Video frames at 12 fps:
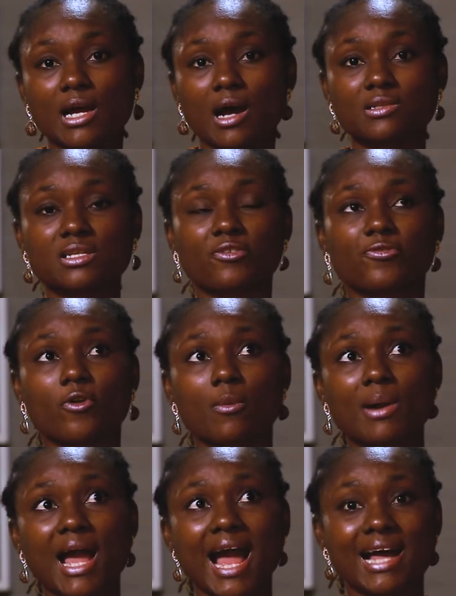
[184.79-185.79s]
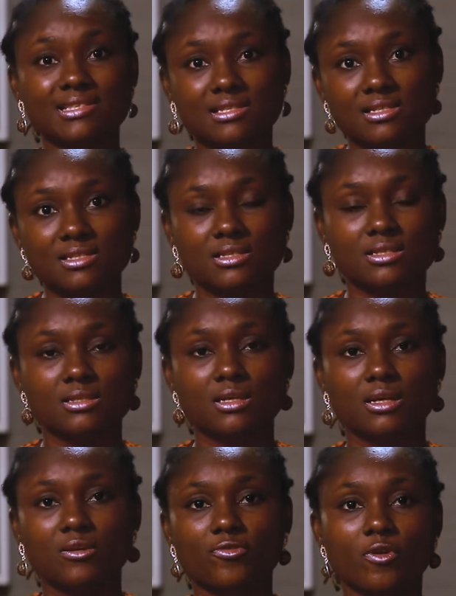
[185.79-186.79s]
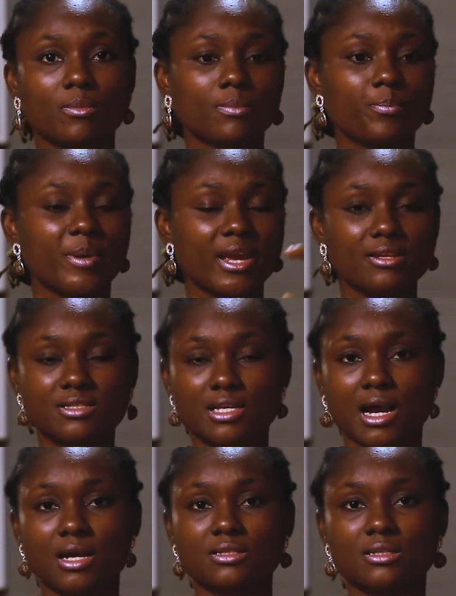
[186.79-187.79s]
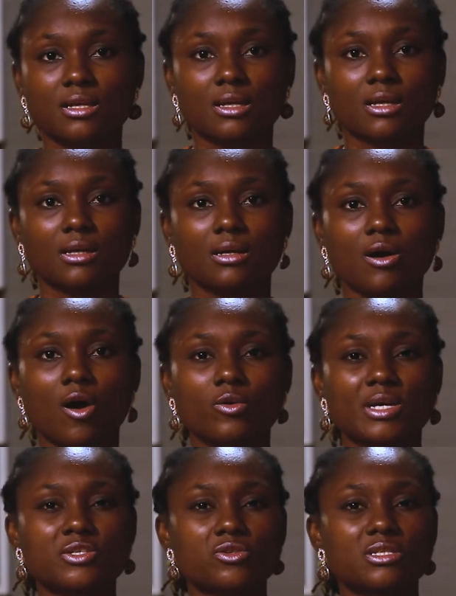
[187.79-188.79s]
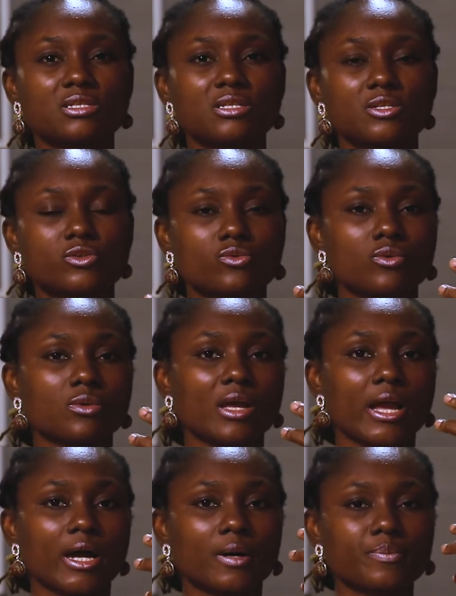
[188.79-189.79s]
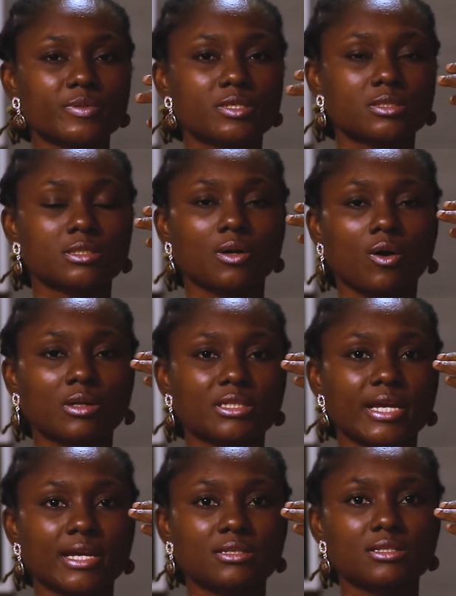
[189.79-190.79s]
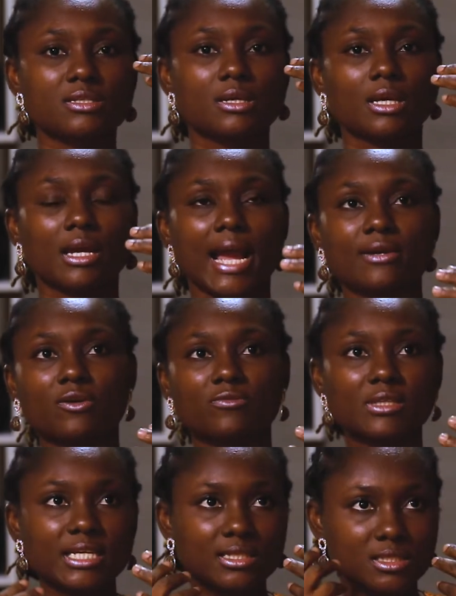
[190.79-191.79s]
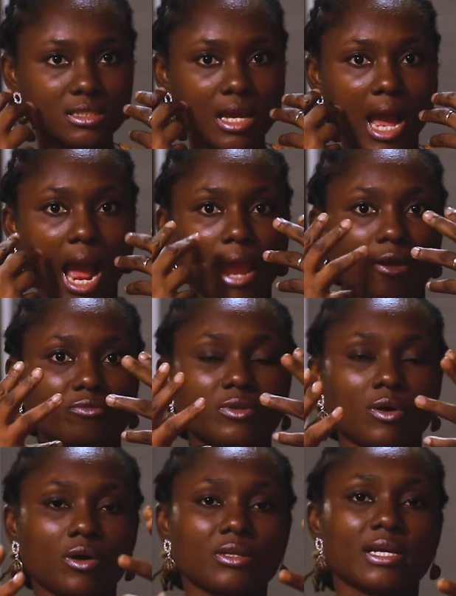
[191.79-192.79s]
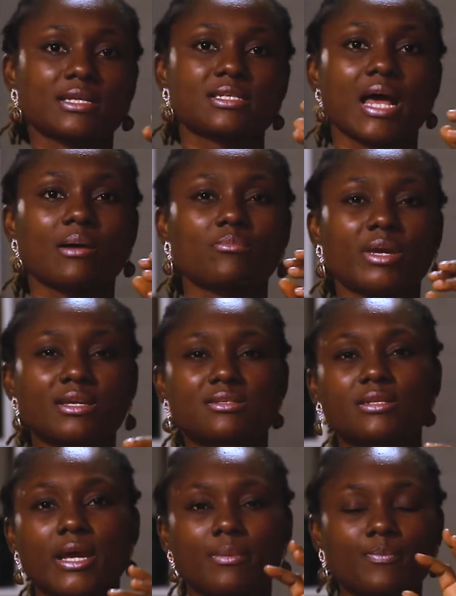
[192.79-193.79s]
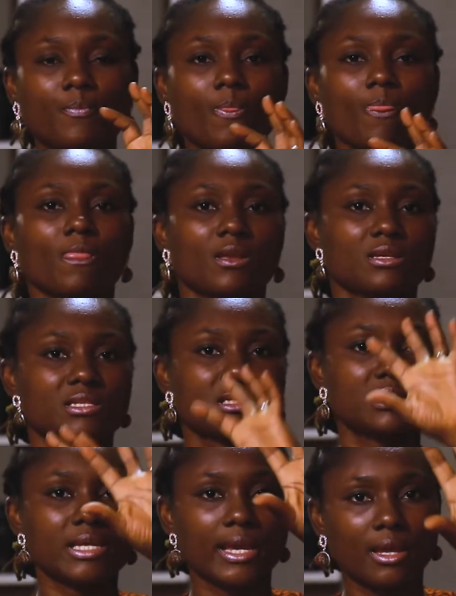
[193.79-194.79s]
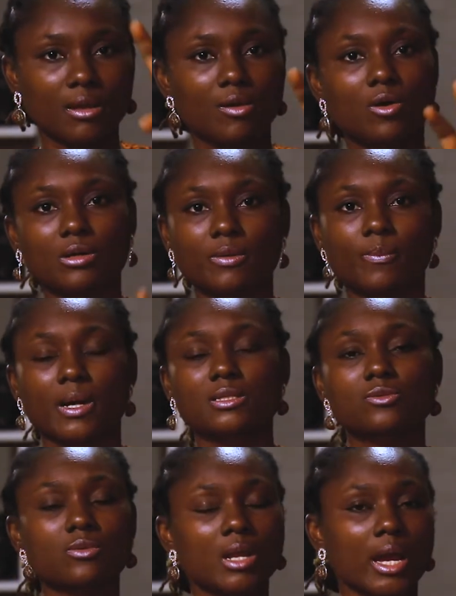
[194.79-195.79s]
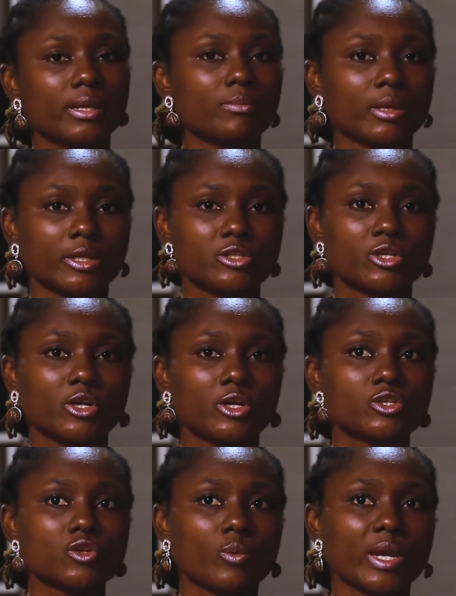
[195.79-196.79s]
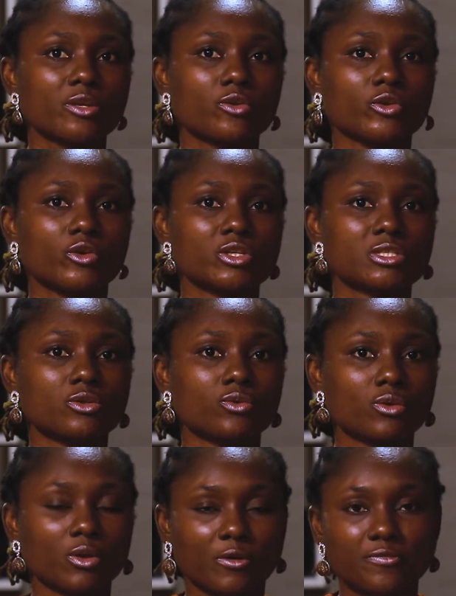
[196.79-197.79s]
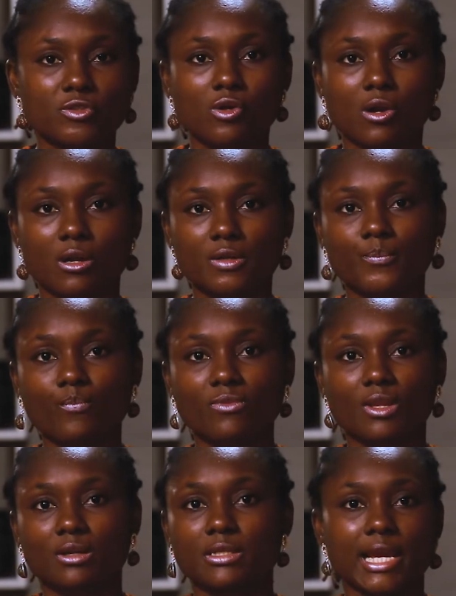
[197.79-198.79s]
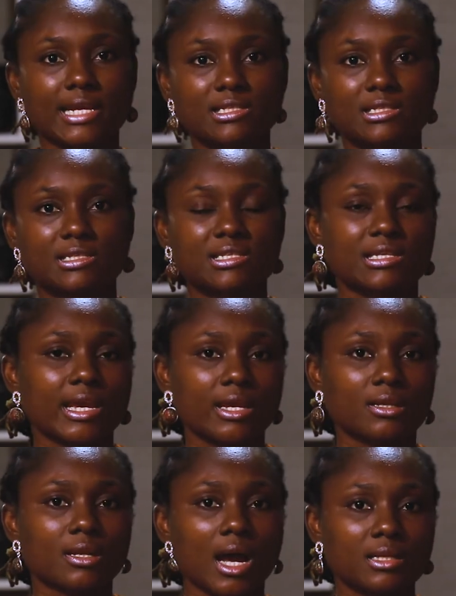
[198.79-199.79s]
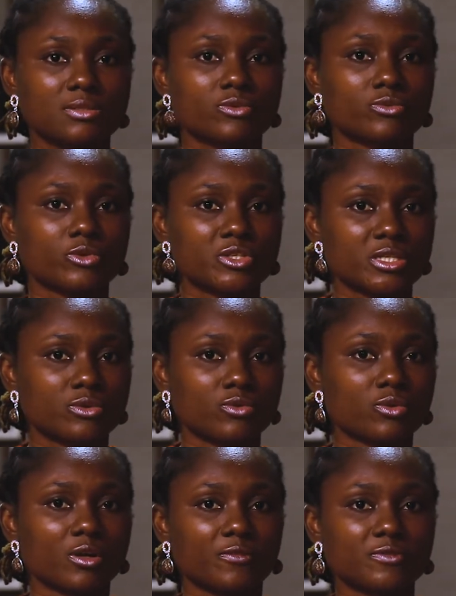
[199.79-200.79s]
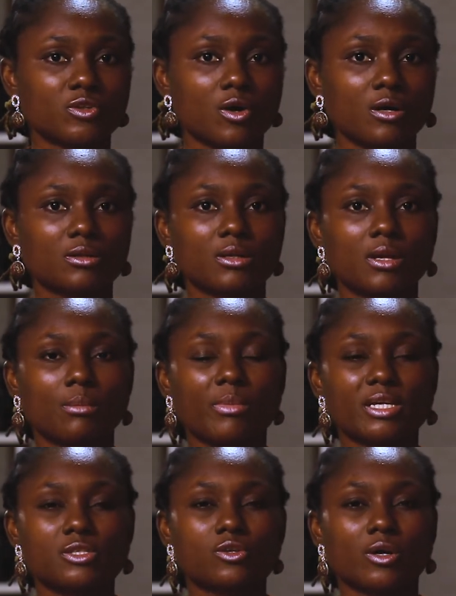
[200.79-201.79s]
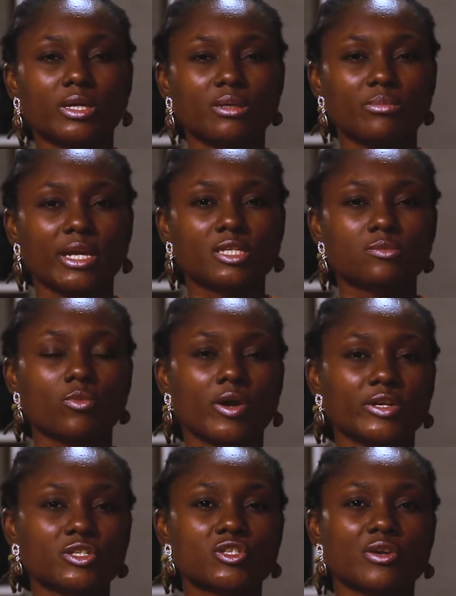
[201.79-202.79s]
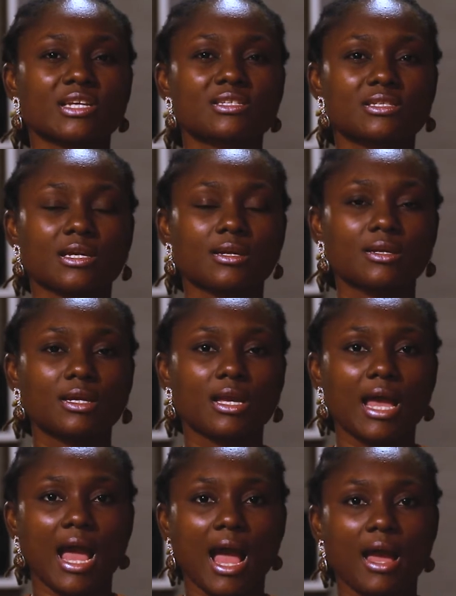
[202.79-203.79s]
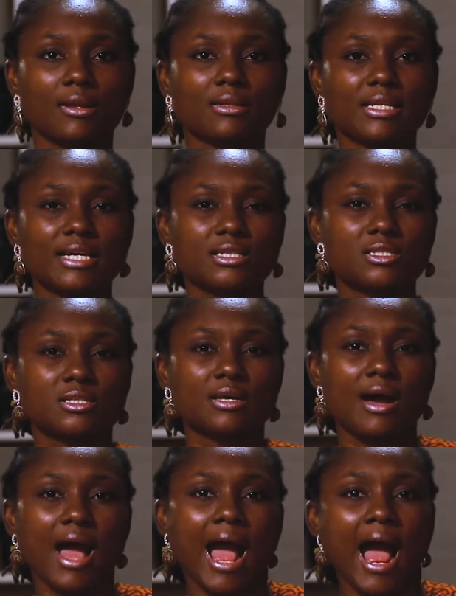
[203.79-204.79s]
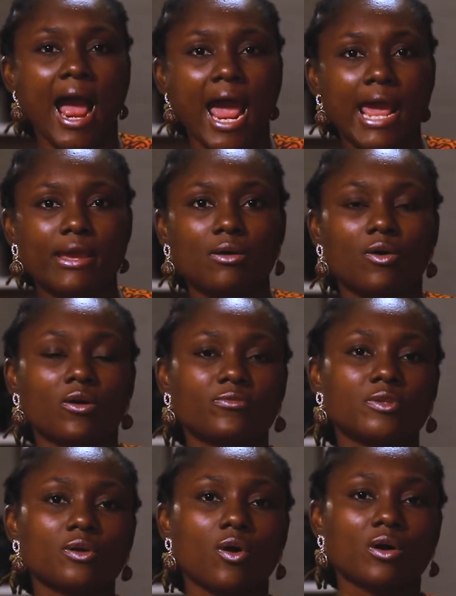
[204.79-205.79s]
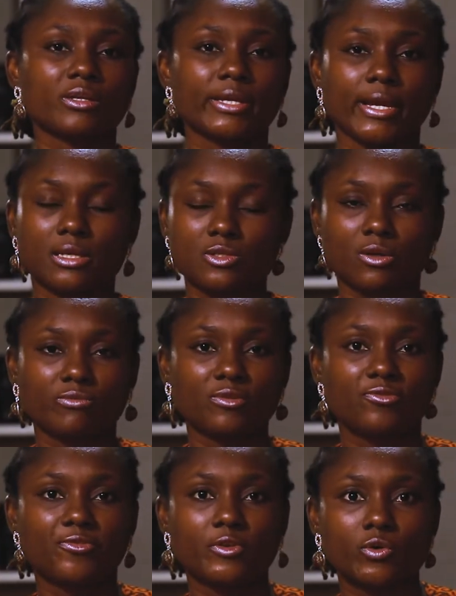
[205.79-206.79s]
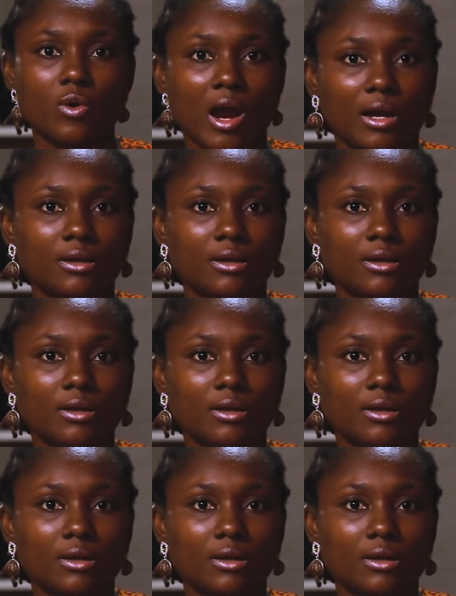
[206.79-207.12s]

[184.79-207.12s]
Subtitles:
out from artists, from painters. Always using this rule helps the audience, kind of leads the eye of the audience and makes them stay on the particular image. So when you use the rule of third, there is the saying that using the rule of third makes your image more interesting, leads the eye of the audience, of the viewer,